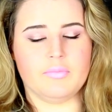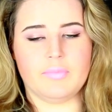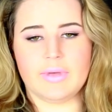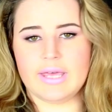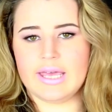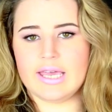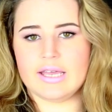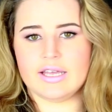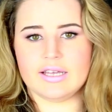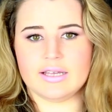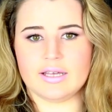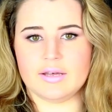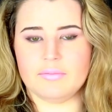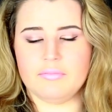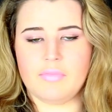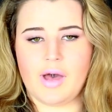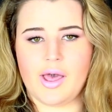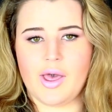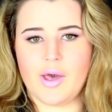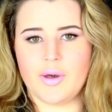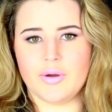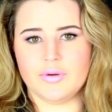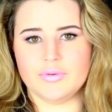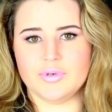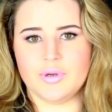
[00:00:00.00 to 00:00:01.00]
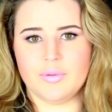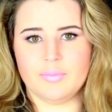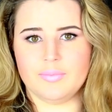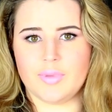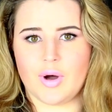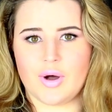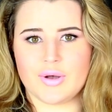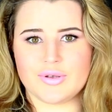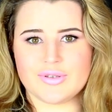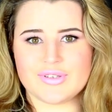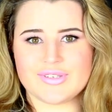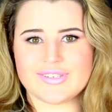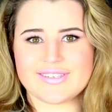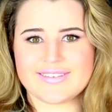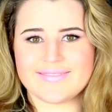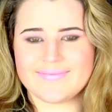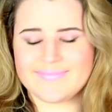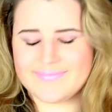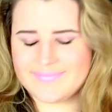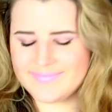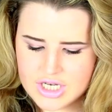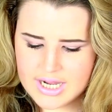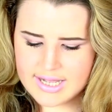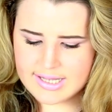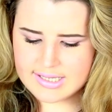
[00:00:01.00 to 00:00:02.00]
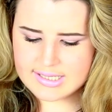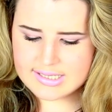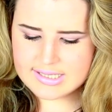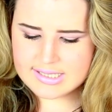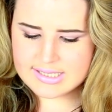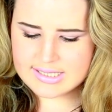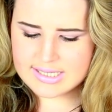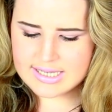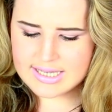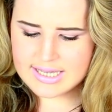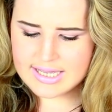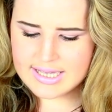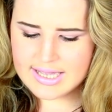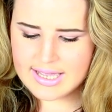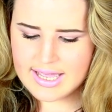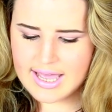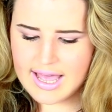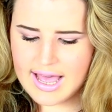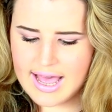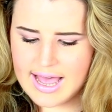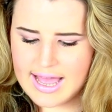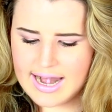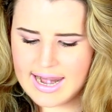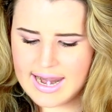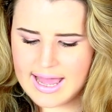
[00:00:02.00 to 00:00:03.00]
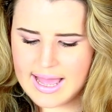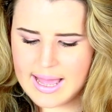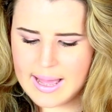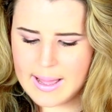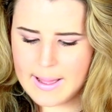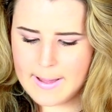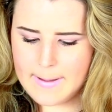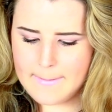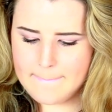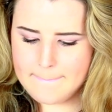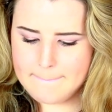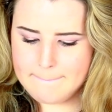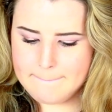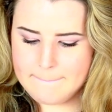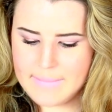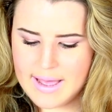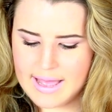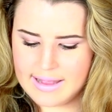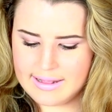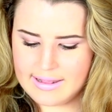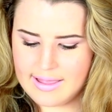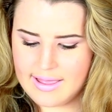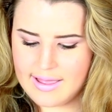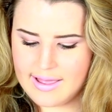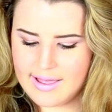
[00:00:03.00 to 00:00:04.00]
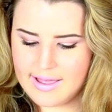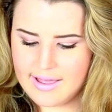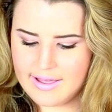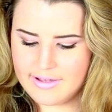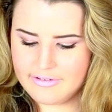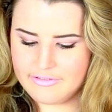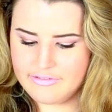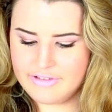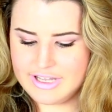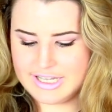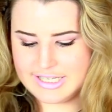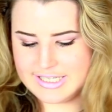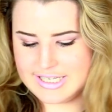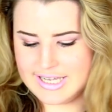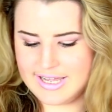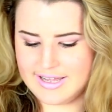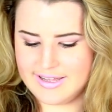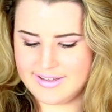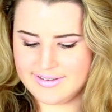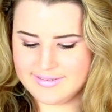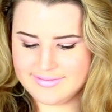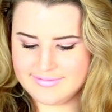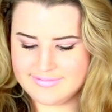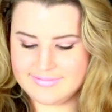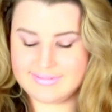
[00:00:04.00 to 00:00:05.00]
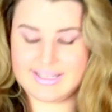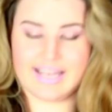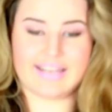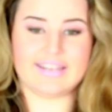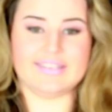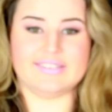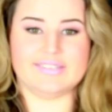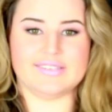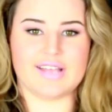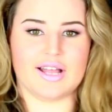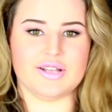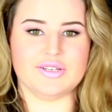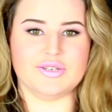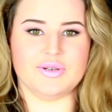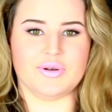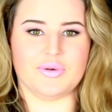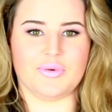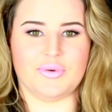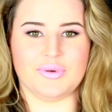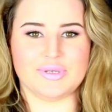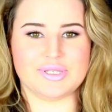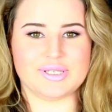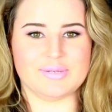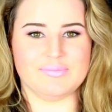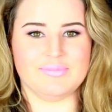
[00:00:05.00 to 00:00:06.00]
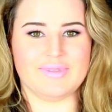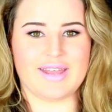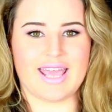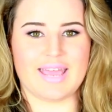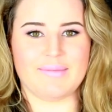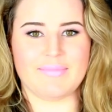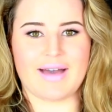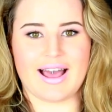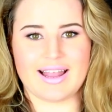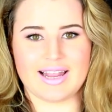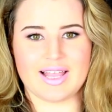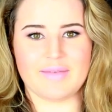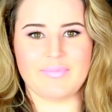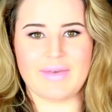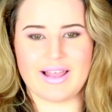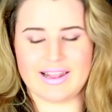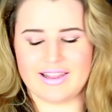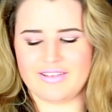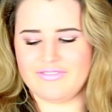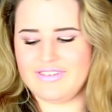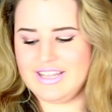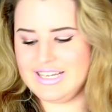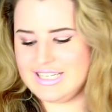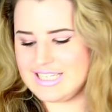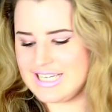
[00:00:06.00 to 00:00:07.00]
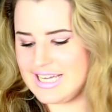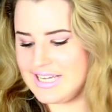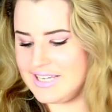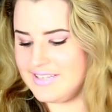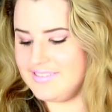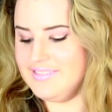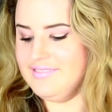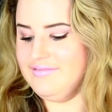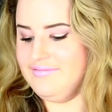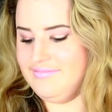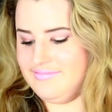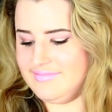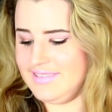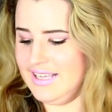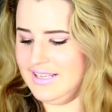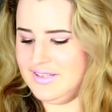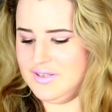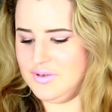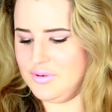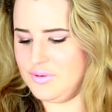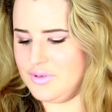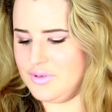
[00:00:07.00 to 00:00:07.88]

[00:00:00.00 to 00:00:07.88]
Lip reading: being my own boss. Chelsea Alabella Vita. That is such an awesome name, Alabella Vita. That's